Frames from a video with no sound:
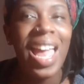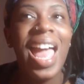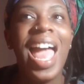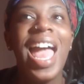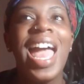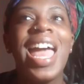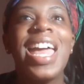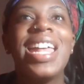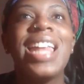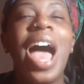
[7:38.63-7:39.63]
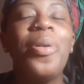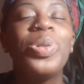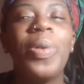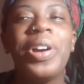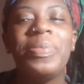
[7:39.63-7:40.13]
And I was
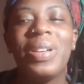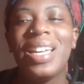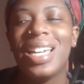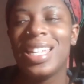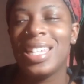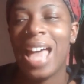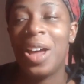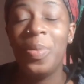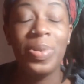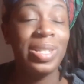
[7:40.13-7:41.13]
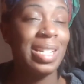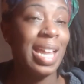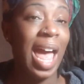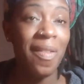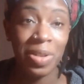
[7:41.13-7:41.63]
worried because I almost didn't
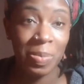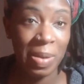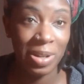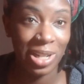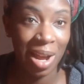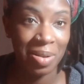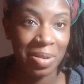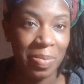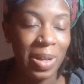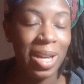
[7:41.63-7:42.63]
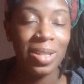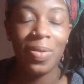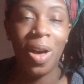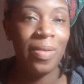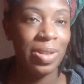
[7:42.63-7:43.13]
have this baby shower because of
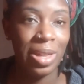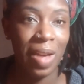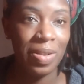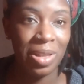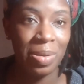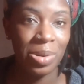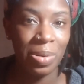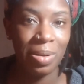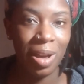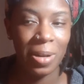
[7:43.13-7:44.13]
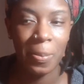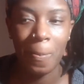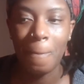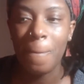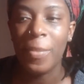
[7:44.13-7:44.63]
everything that was going on.
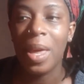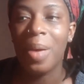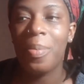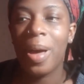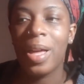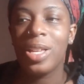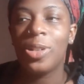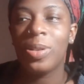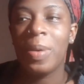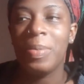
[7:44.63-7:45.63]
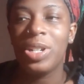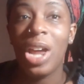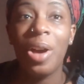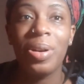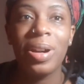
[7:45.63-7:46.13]
But so the baby
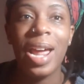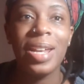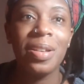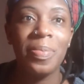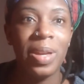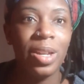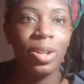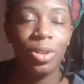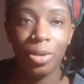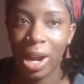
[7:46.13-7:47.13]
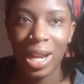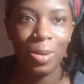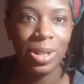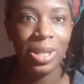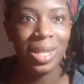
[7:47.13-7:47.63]
shower ended up being great. It
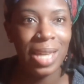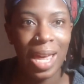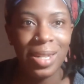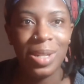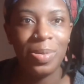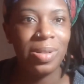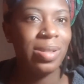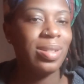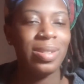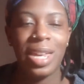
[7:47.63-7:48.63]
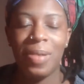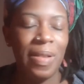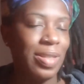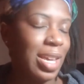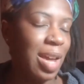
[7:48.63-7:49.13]
was a success.
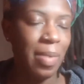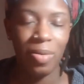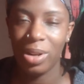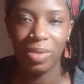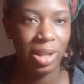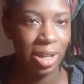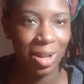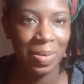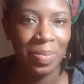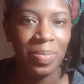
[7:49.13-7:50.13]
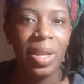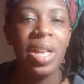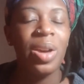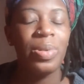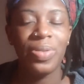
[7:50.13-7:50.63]
Everything came out really, really good.
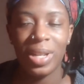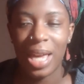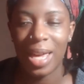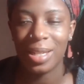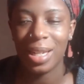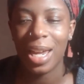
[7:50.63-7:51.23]
It was fantastic.